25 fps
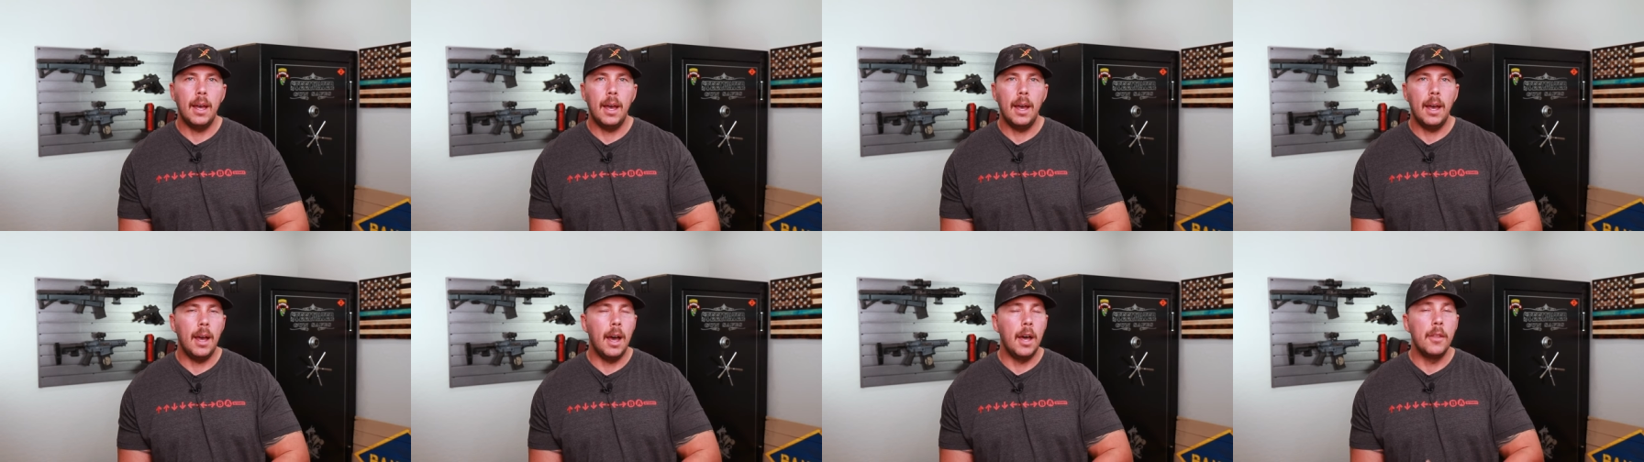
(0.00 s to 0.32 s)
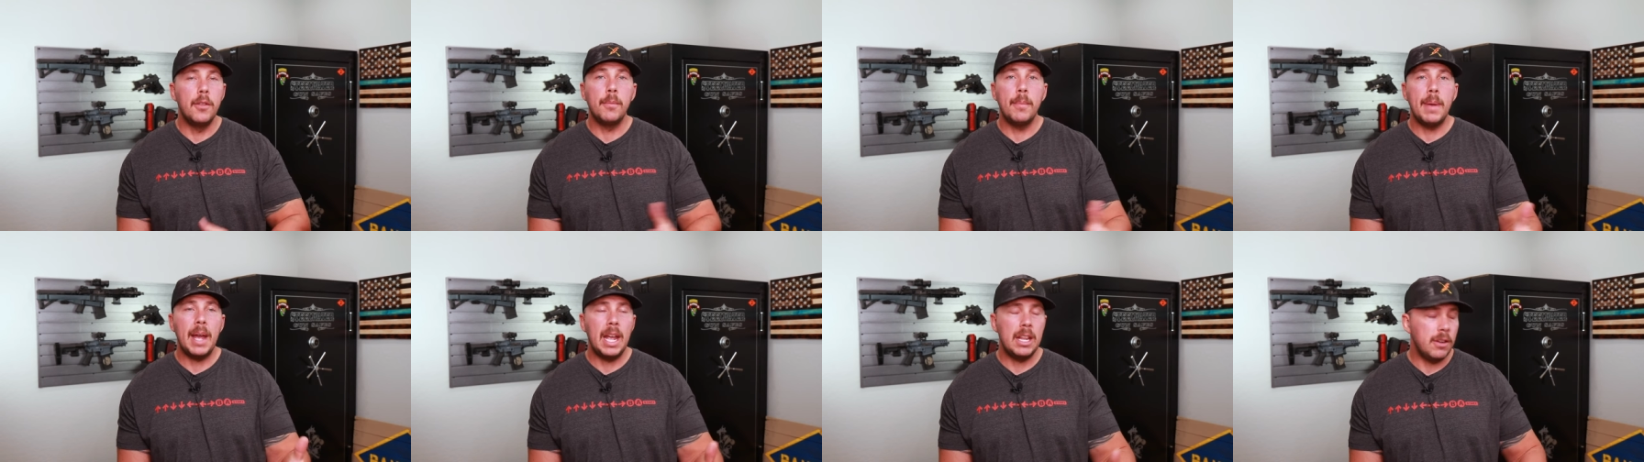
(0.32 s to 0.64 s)

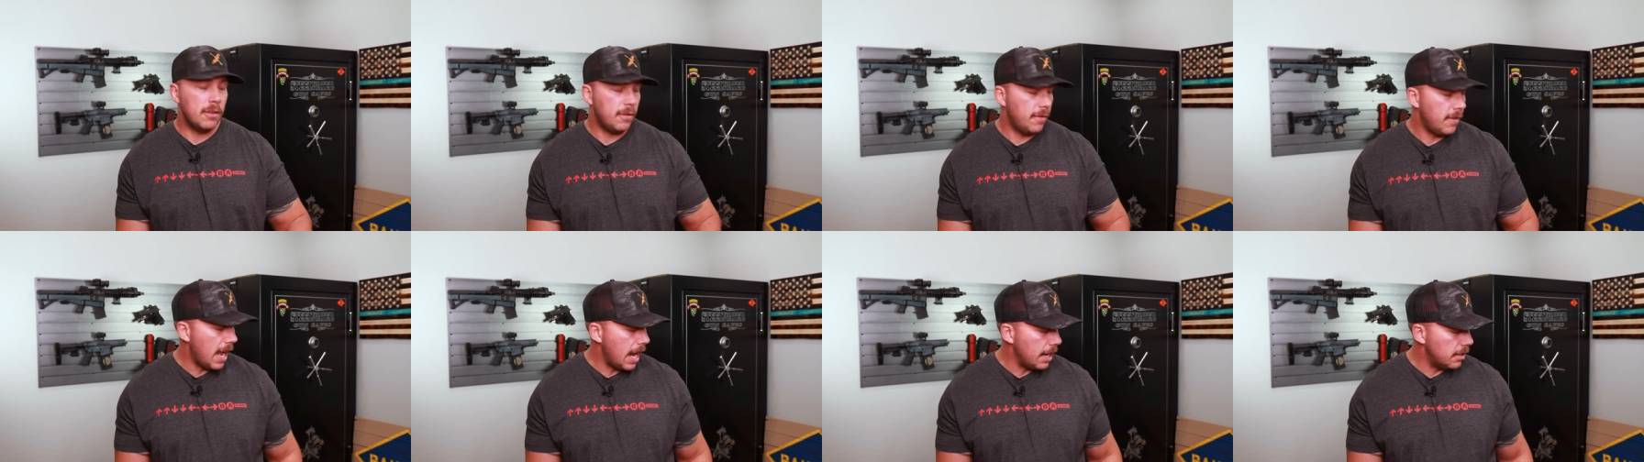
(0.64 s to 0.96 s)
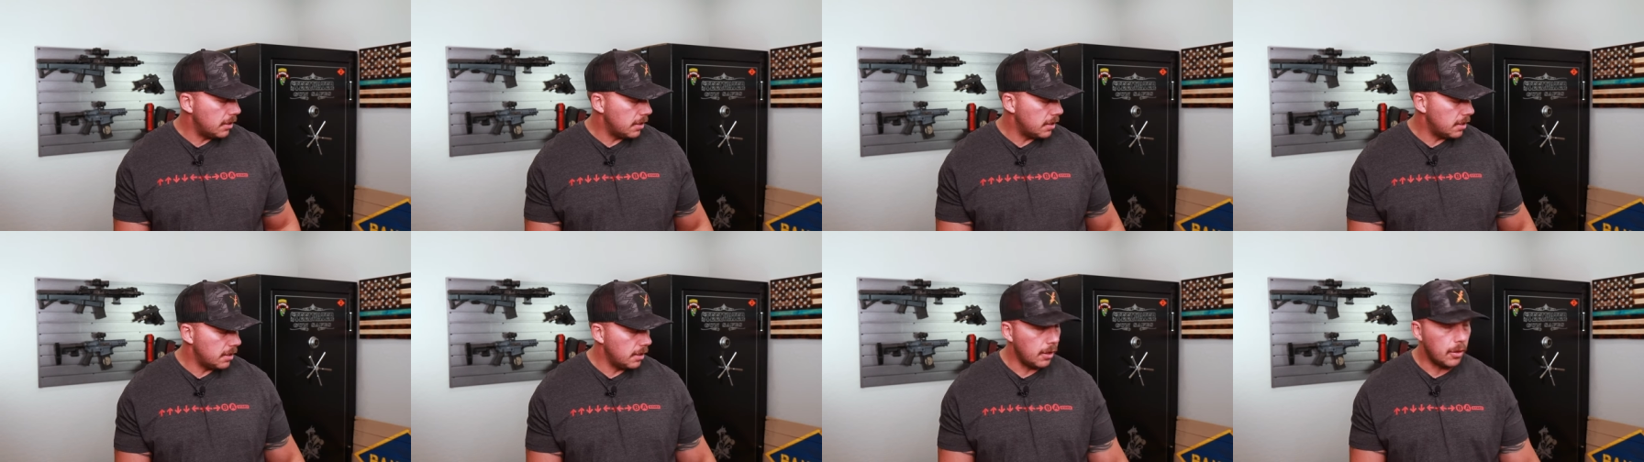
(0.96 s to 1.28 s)
other
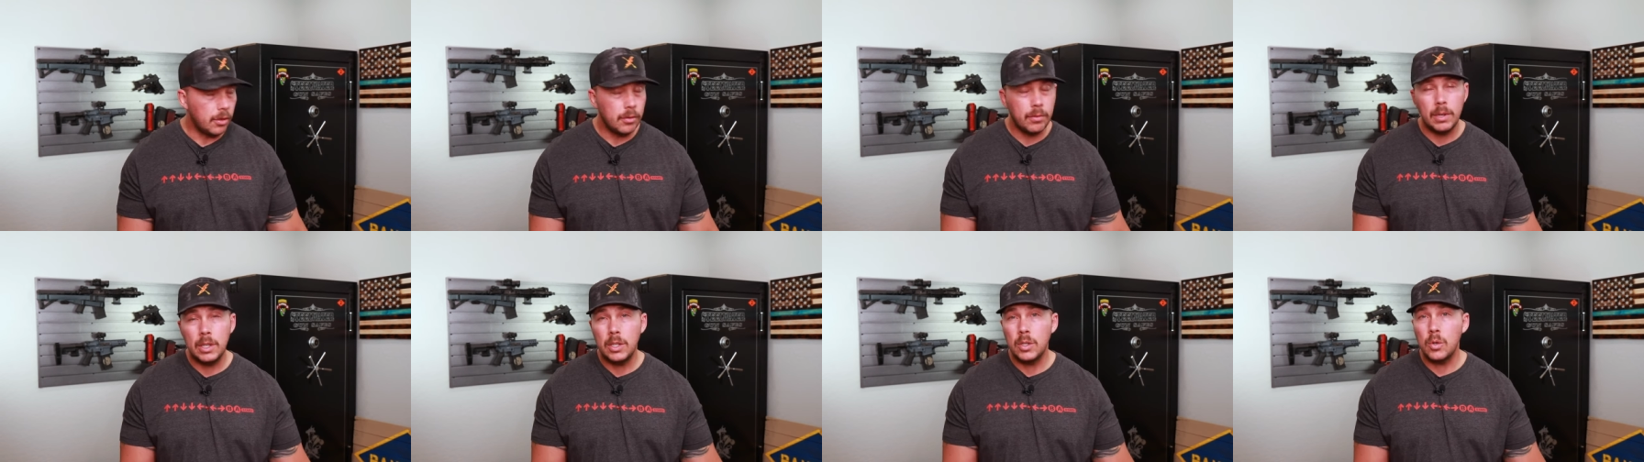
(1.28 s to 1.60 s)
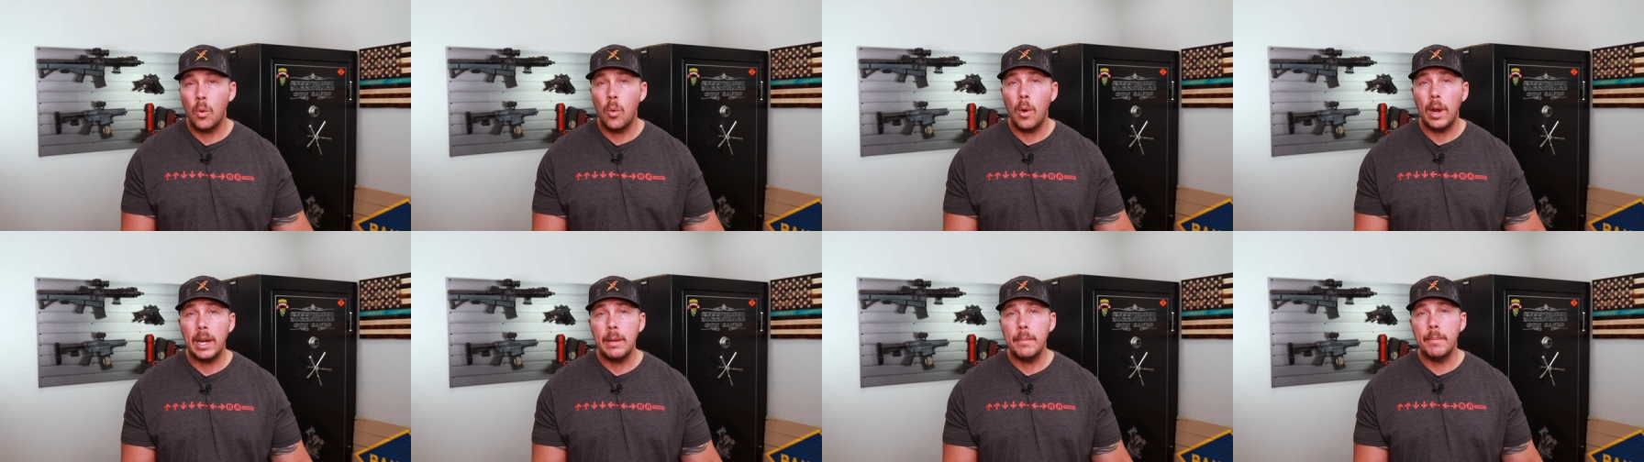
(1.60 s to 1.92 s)
manufacturers and the
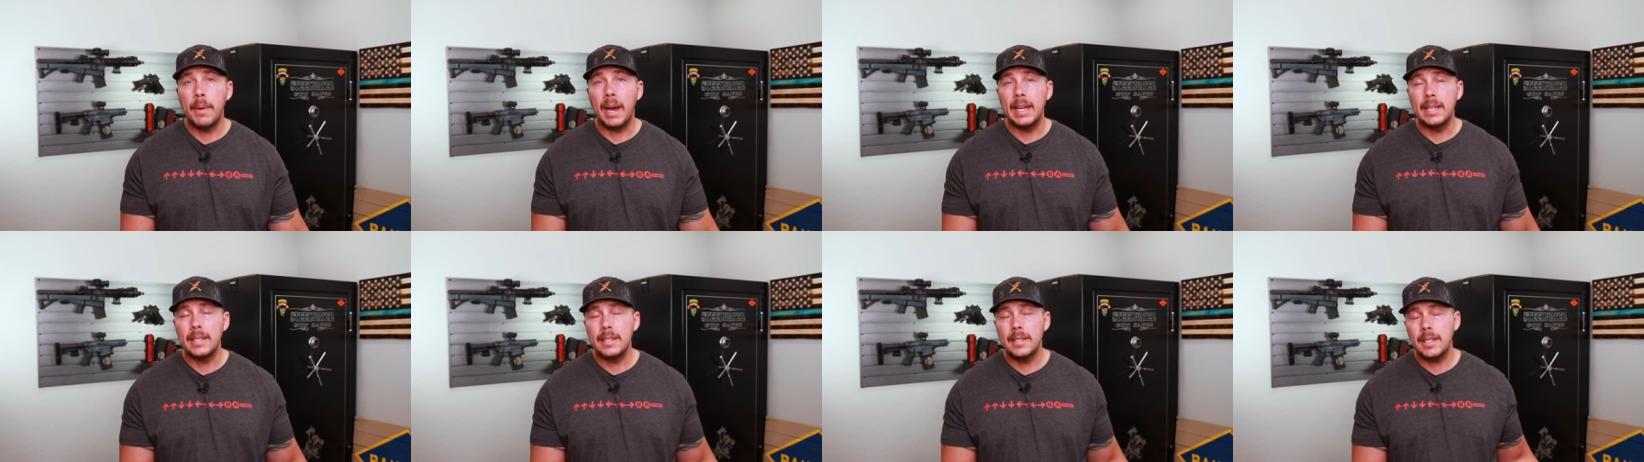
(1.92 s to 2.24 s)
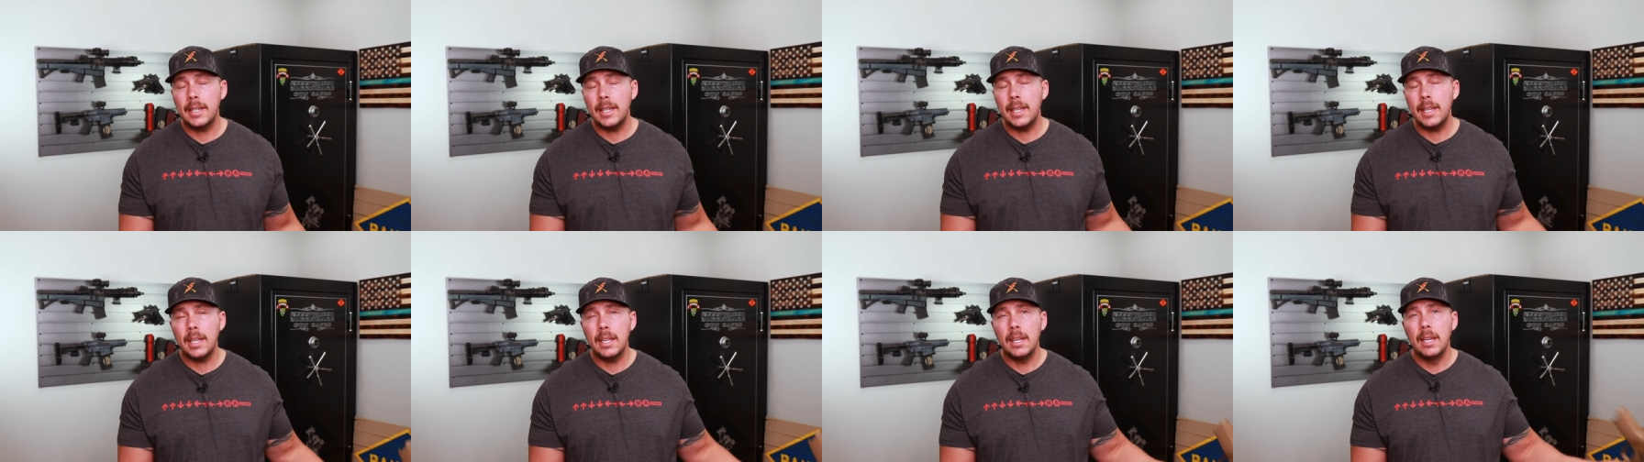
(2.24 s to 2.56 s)
320 by
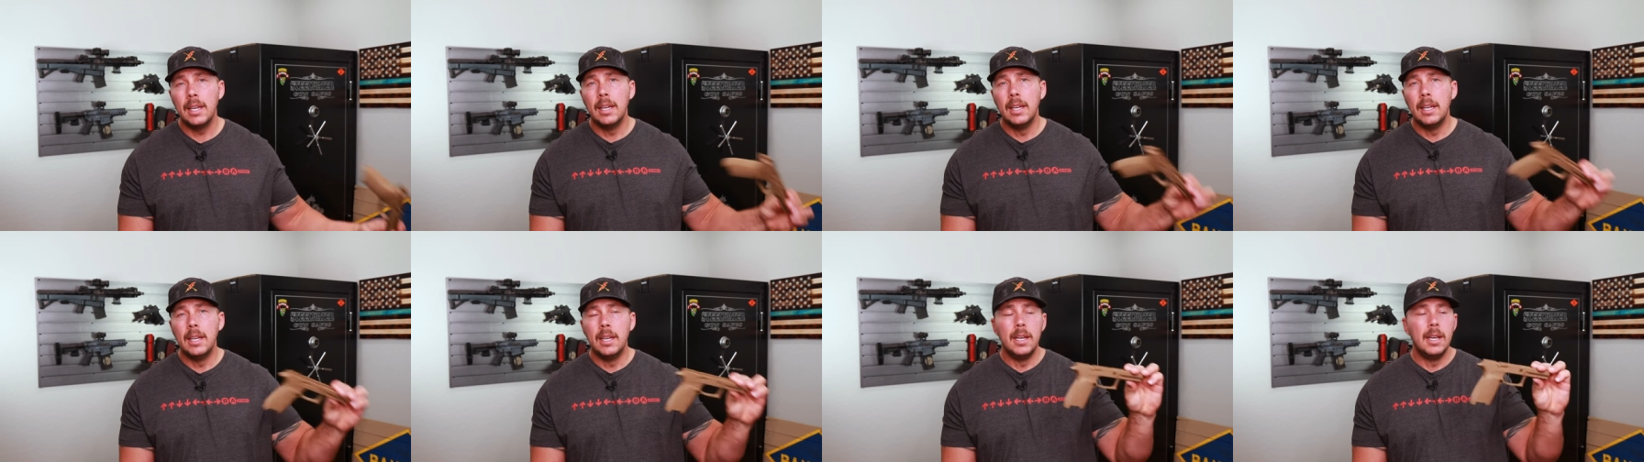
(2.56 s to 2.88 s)
SIG,